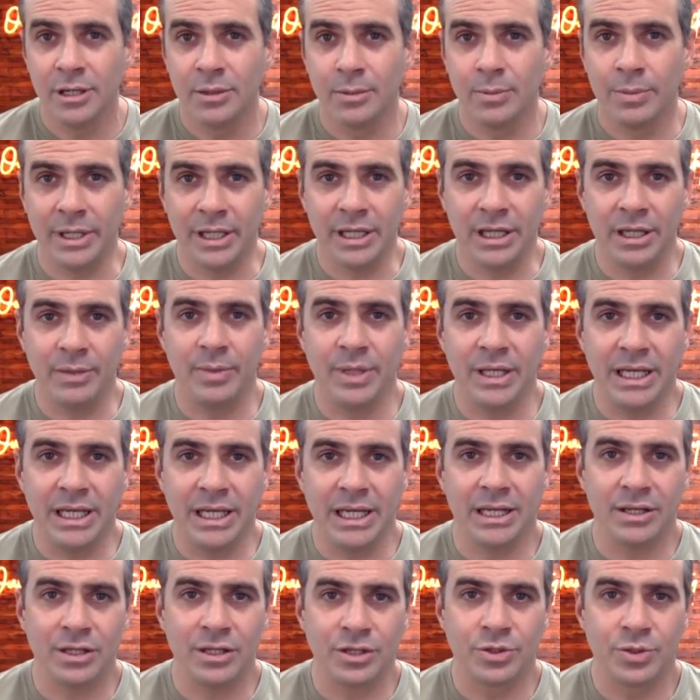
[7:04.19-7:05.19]
But in the
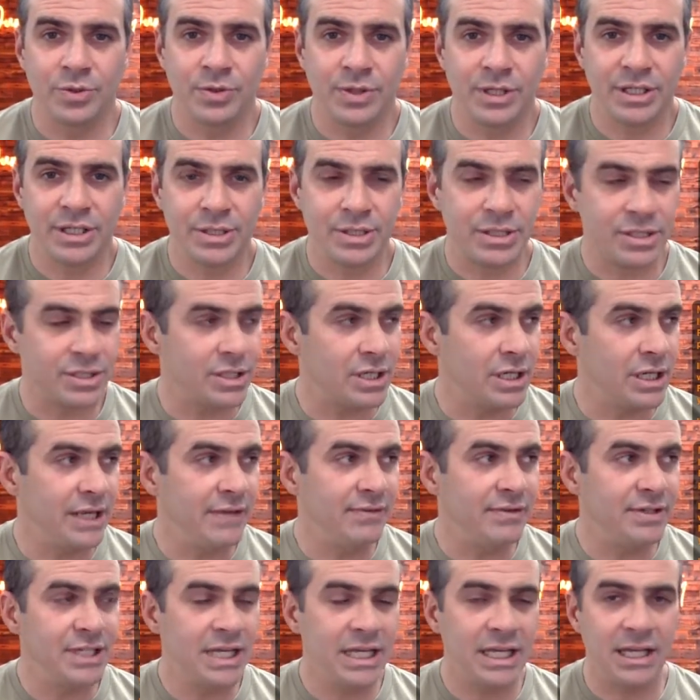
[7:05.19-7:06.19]
beginning, the truth is
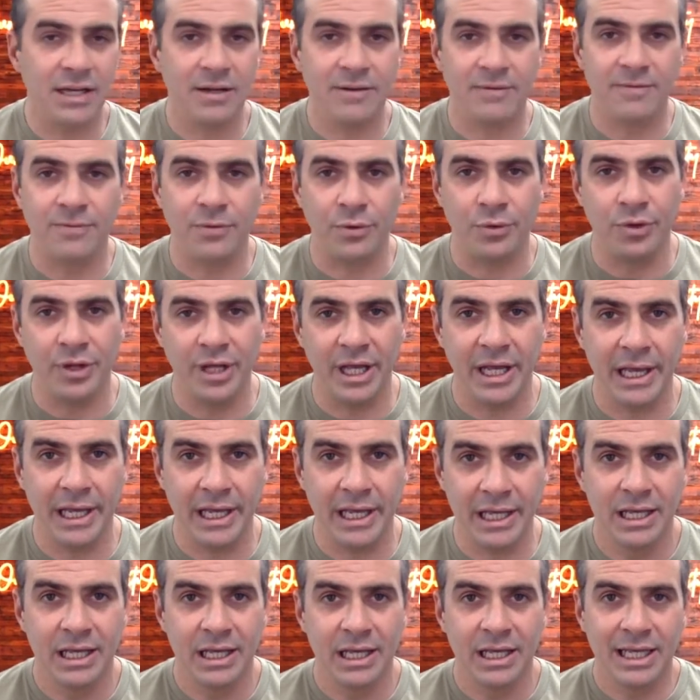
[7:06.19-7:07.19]
even taking a full
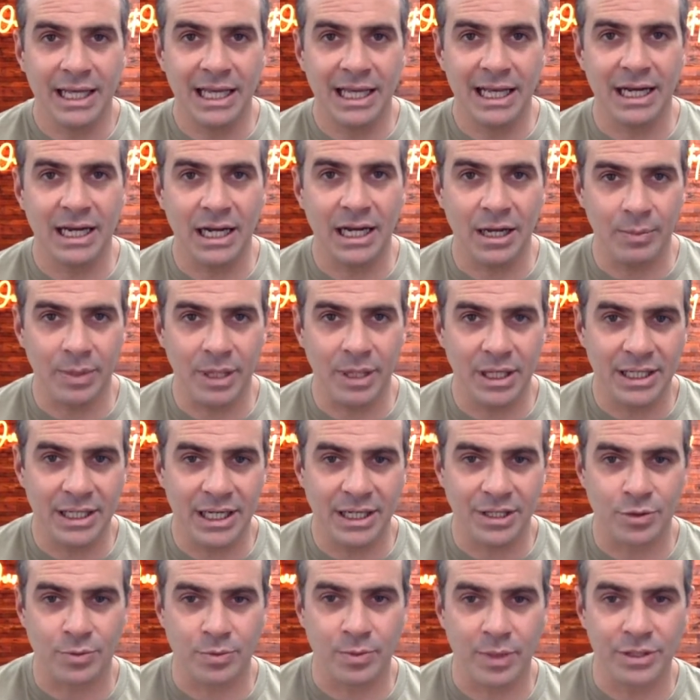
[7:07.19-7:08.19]
day can end up being
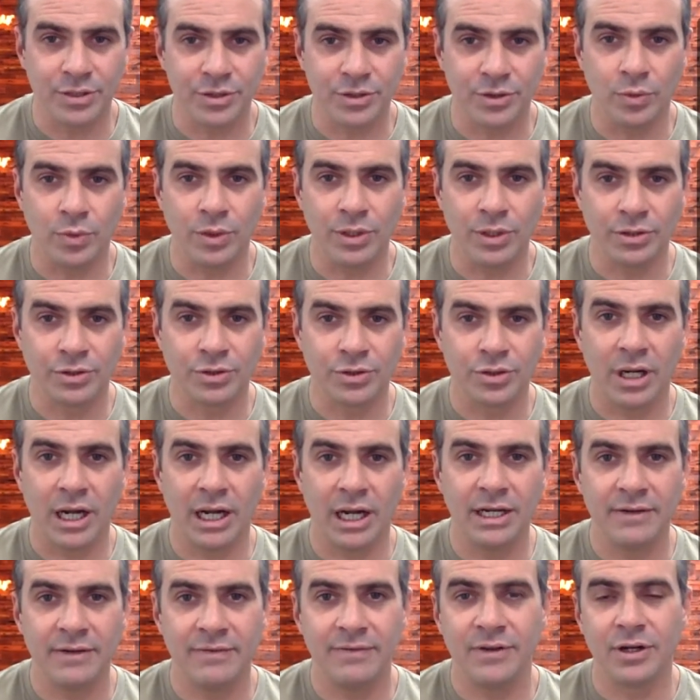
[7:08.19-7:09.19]
detrimental when you're
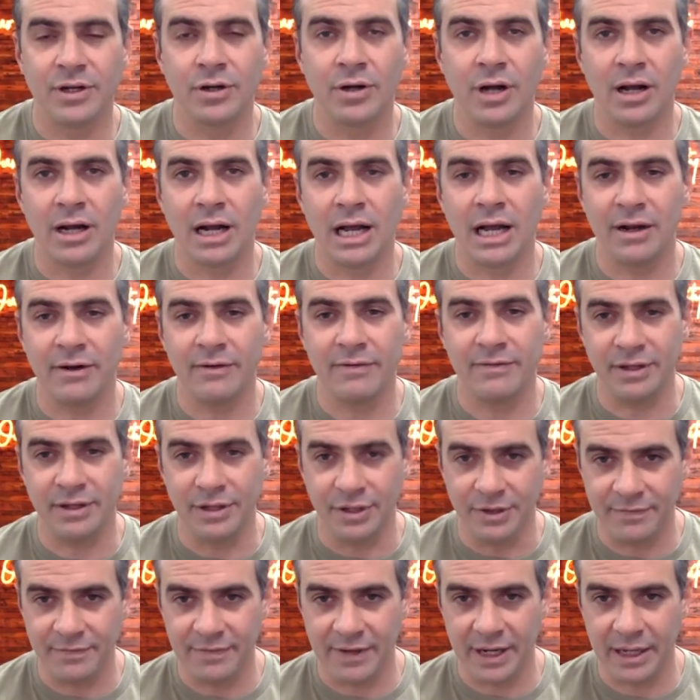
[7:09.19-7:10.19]
trying to figure out how to feed
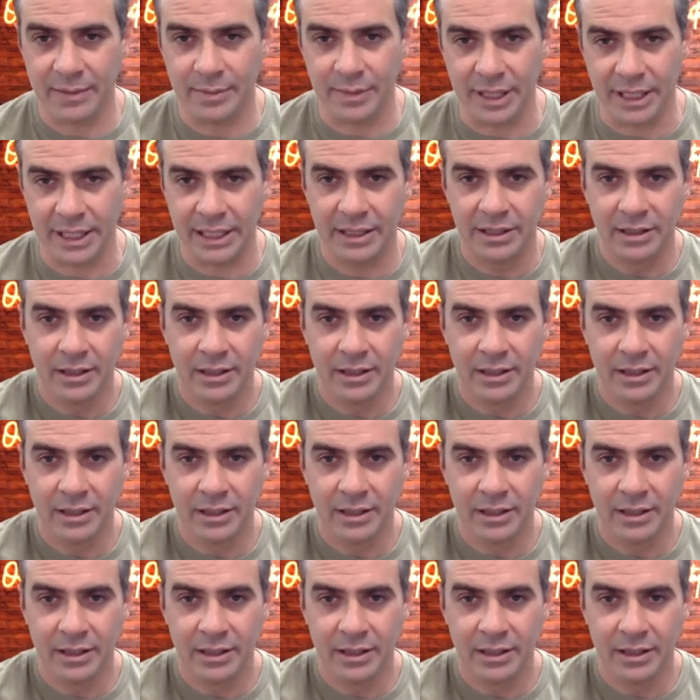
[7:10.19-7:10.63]
your family.